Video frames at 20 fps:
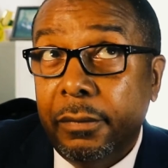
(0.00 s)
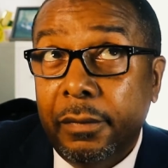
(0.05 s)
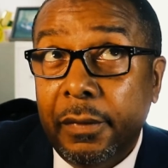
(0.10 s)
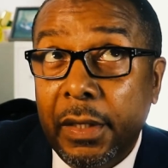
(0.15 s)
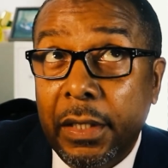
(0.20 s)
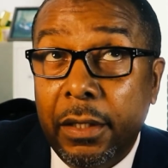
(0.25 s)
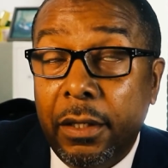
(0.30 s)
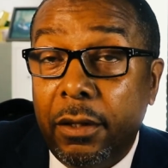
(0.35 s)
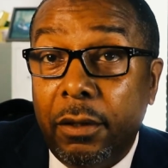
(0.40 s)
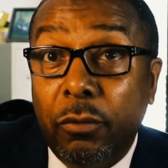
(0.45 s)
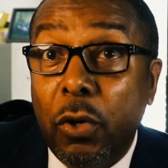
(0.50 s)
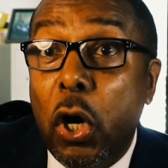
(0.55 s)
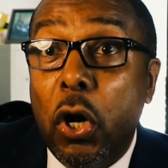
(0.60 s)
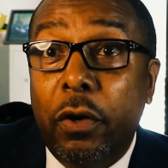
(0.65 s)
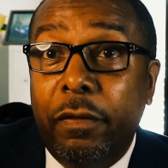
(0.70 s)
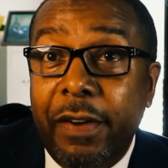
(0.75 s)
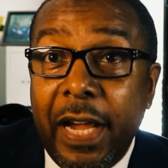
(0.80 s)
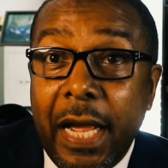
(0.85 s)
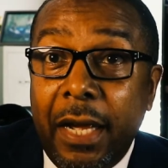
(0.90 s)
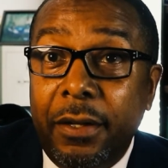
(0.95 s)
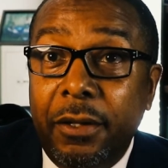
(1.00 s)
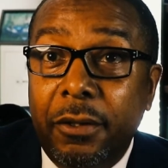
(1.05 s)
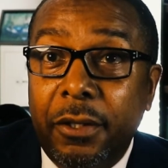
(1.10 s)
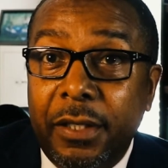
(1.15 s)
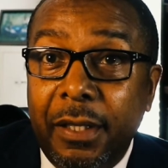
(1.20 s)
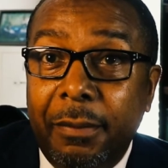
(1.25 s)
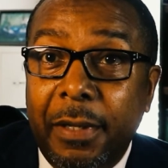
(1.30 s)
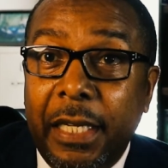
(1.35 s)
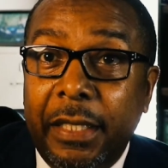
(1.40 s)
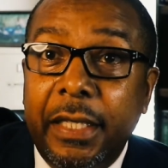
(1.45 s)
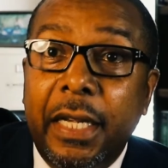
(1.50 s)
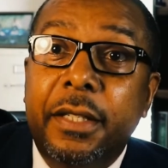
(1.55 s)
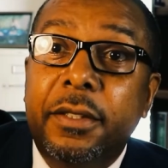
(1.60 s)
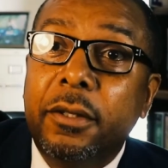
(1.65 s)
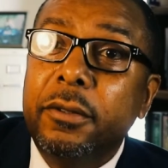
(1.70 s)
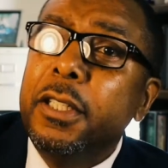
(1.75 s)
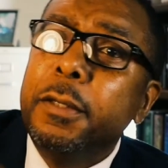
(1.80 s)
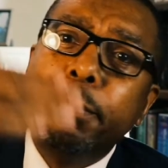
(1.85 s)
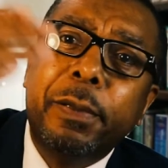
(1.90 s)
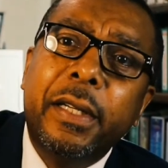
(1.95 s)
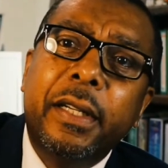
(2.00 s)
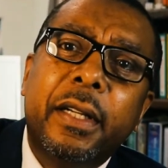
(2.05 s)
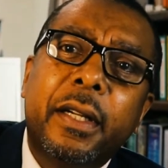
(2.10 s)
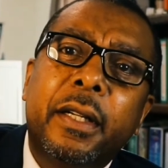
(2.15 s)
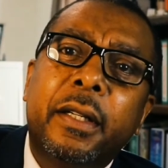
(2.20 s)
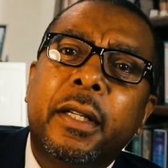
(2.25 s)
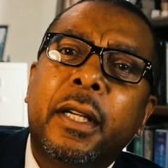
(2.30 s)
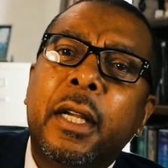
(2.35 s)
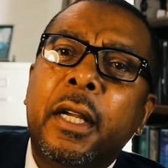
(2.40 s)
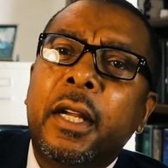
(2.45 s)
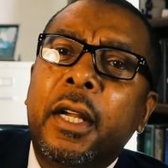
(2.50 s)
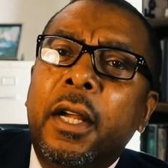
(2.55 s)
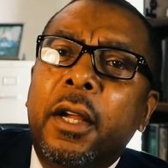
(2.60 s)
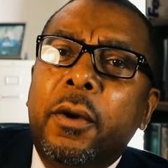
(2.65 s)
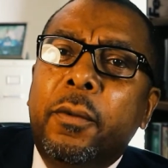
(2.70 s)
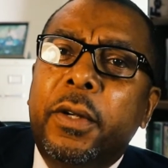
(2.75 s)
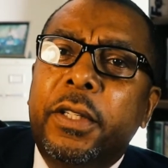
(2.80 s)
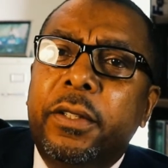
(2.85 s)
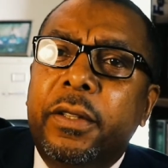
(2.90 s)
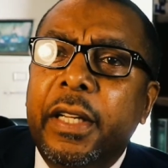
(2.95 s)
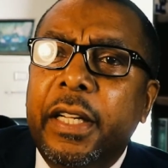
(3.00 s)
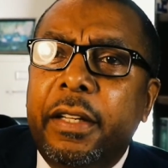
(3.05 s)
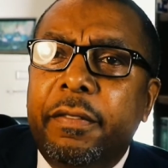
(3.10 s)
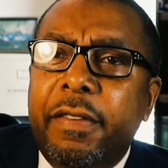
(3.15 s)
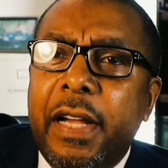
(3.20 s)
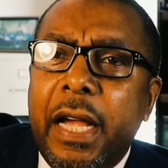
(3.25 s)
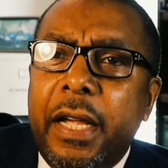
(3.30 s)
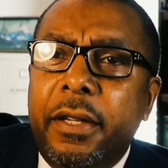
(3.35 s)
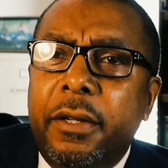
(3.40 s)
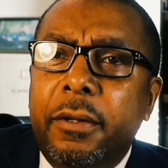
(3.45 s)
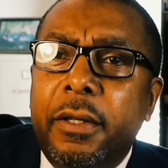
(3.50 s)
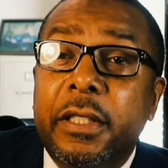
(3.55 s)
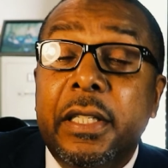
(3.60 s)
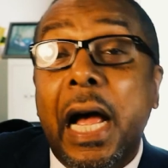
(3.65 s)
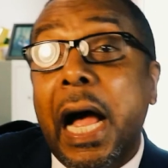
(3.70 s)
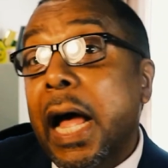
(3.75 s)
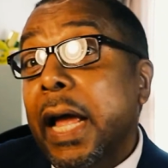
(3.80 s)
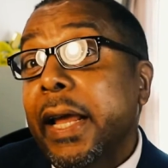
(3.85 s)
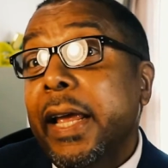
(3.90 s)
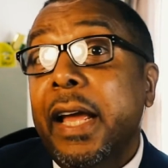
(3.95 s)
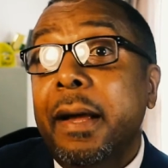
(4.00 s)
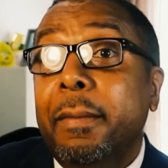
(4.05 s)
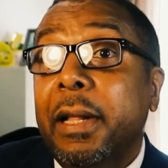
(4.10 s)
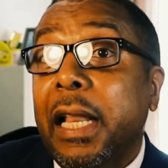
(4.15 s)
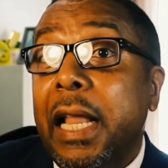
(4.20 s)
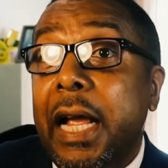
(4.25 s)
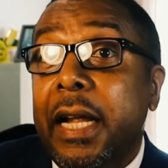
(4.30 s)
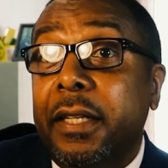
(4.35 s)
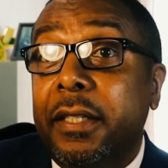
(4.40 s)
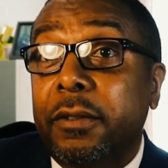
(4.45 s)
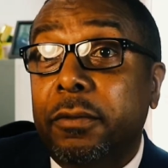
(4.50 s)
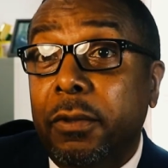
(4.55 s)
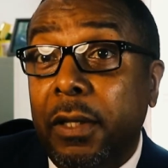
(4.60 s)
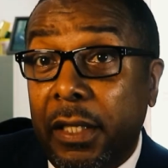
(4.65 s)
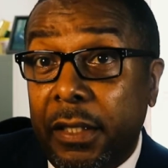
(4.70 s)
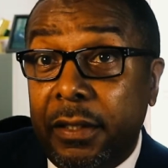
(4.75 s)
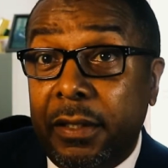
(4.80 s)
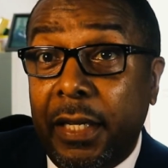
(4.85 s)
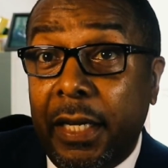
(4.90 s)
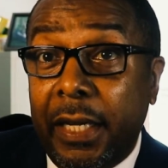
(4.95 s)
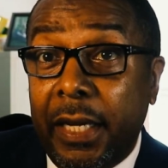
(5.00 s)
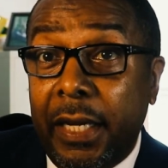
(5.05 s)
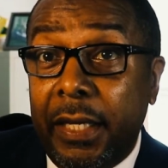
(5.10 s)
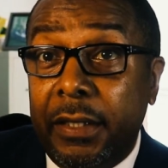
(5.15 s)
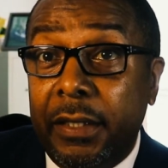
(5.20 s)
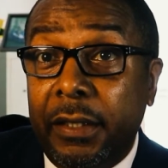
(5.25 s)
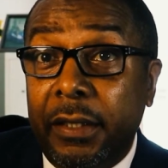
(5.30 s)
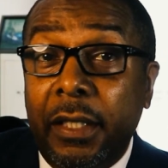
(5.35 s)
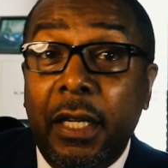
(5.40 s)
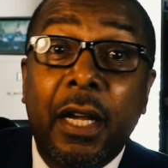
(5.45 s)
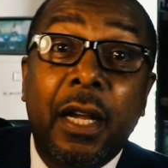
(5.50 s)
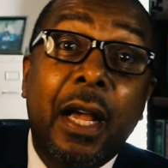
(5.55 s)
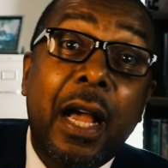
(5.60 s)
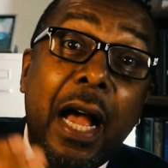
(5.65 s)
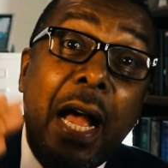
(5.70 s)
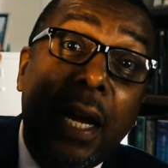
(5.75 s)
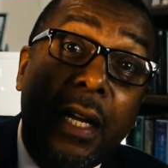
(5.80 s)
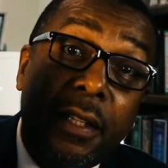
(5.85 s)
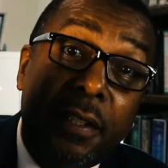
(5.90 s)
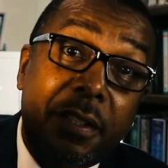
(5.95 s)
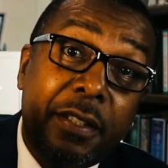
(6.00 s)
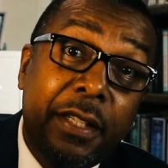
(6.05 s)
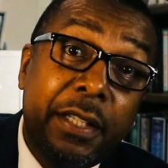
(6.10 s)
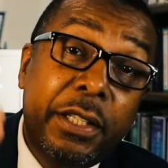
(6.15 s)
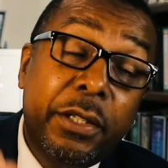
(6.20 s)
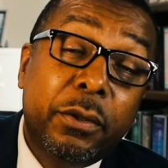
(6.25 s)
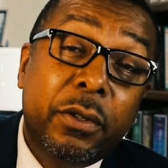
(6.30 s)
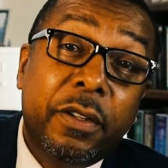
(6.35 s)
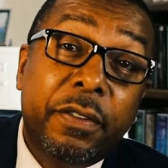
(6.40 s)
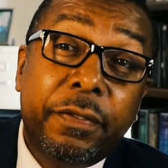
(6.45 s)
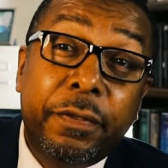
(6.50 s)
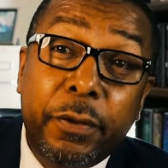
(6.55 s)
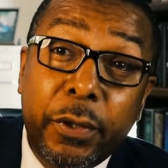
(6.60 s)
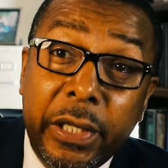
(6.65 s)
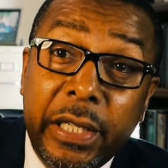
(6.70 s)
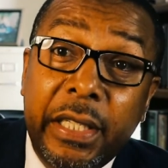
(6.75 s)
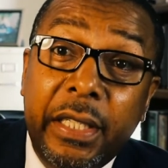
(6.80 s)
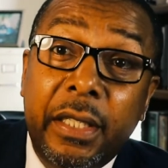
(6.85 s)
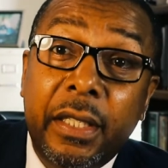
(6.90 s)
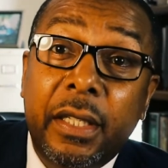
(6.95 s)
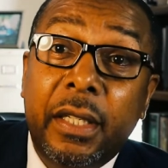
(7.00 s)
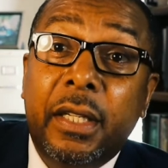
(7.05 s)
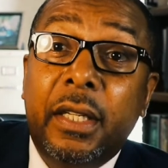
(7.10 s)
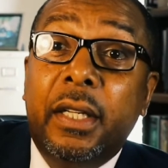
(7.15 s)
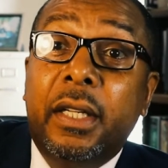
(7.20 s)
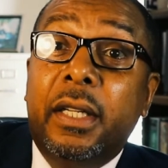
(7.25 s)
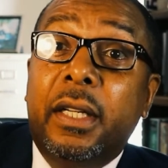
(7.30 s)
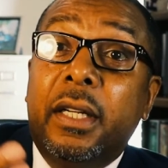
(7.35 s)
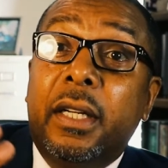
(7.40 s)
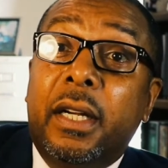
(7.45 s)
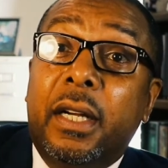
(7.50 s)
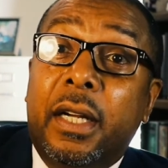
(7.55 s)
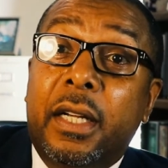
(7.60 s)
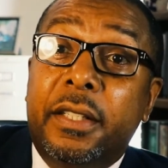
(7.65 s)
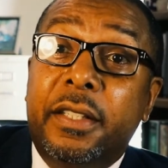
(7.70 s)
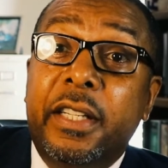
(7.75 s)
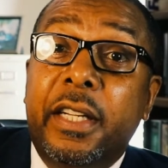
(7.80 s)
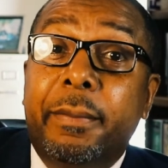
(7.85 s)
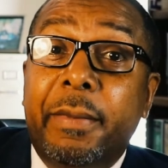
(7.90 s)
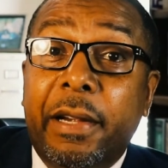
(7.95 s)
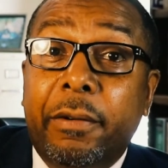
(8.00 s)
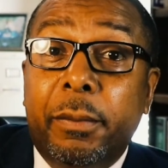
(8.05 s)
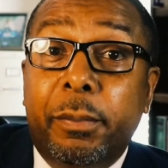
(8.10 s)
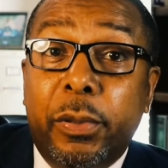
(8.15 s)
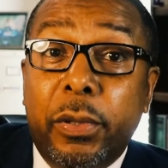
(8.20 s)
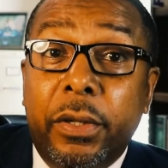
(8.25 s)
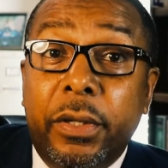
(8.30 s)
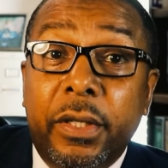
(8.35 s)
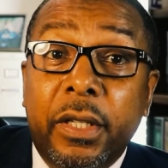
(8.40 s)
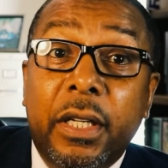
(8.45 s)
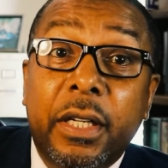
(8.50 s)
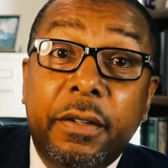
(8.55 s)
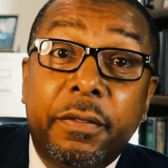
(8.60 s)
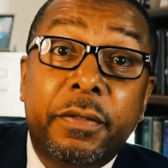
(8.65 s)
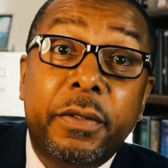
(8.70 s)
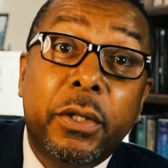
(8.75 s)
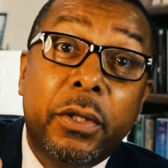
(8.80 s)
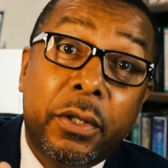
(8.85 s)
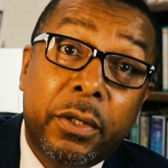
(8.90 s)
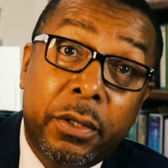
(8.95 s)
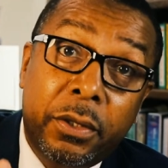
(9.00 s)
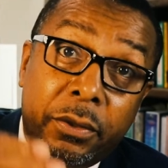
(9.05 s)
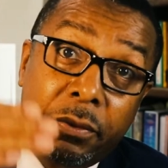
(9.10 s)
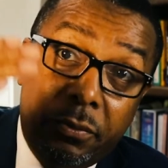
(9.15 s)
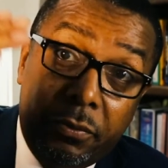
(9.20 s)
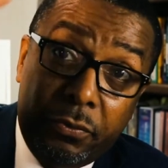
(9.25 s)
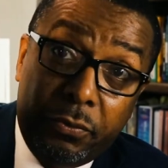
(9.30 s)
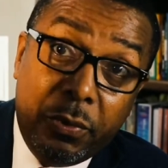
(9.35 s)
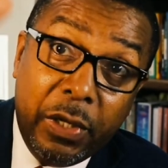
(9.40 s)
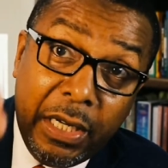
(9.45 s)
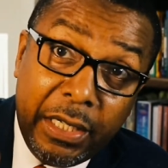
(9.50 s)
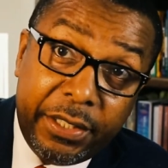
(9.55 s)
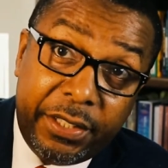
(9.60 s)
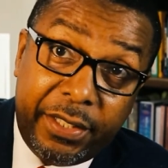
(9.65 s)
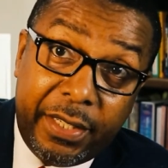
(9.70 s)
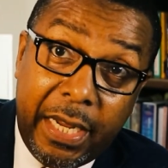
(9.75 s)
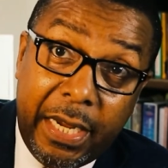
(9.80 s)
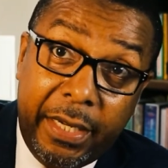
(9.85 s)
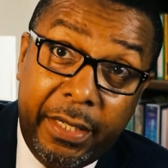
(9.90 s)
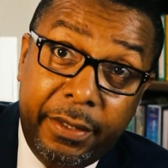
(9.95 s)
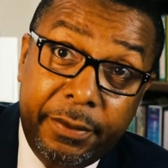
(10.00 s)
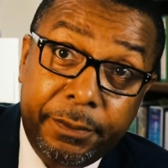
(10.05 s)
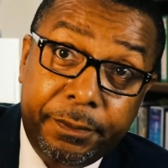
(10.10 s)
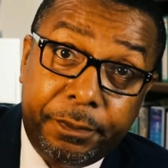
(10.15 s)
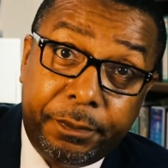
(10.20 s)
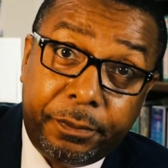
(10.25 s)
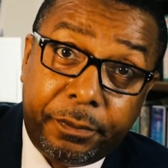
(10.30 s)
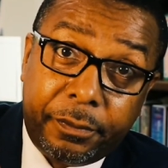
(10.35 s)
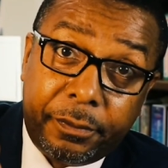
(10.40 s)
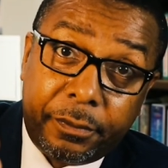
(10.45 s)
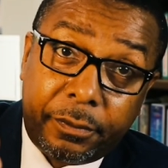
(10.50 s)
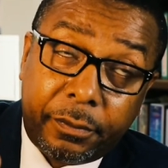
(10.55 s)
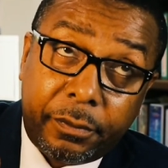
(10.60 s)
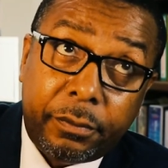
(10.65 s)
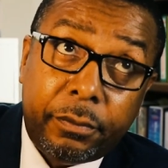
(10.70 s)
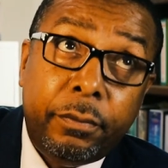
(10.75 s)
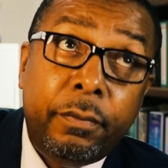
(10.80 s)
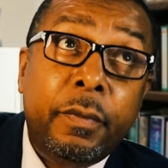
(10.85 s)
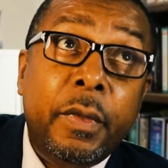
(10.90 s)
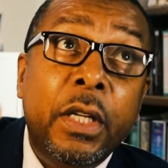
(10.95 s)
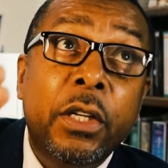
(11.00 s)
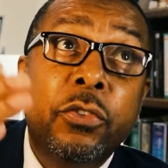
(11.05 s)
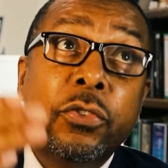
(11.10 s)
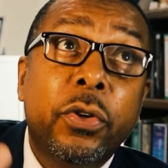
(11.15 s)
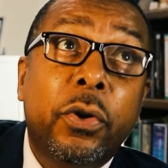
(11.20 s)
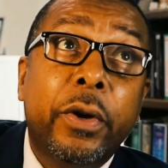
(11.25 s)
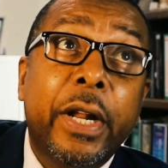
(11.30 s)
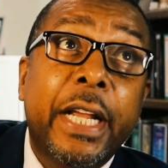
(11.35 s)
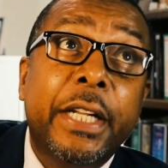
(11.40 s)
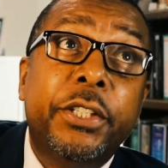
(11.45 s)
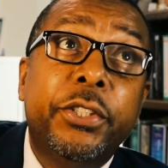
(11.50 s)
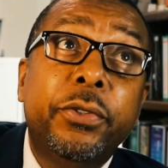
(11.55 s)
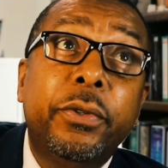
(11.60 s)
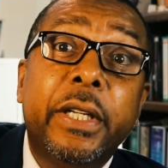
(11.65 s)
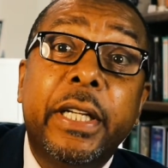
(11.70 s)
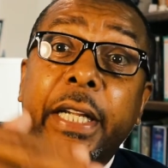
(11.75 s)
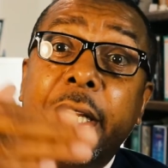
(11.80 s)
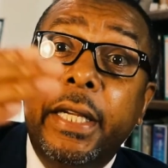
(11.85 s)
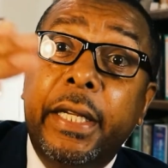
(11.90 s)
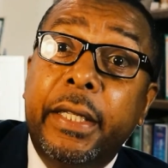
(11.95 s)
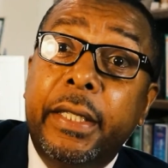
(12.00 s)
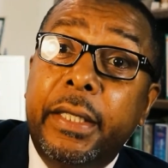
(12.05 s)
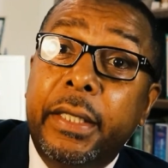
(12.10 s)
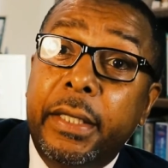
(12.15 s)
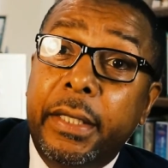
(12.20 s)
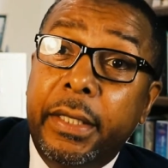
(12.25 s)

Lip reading: the wrong value or something like that. So just put in there what you think the value is. I am a licensed real estate agent. I can send you a free CMA report of your real estate so that you can get,